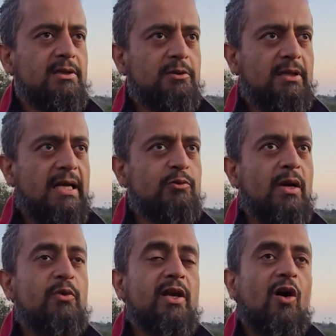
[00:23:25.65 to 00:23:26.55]
So that's
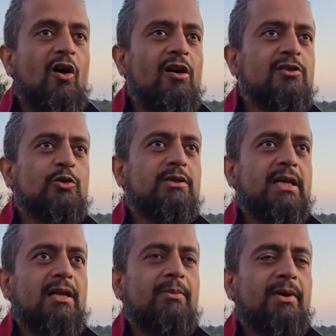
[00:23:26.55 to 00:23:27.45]
why we all should
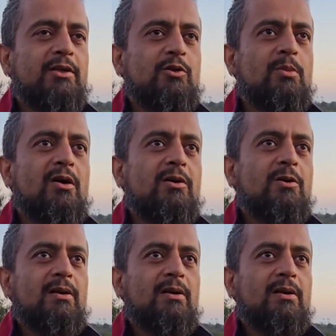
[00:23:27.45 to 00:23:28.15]
celebrate tomorrow,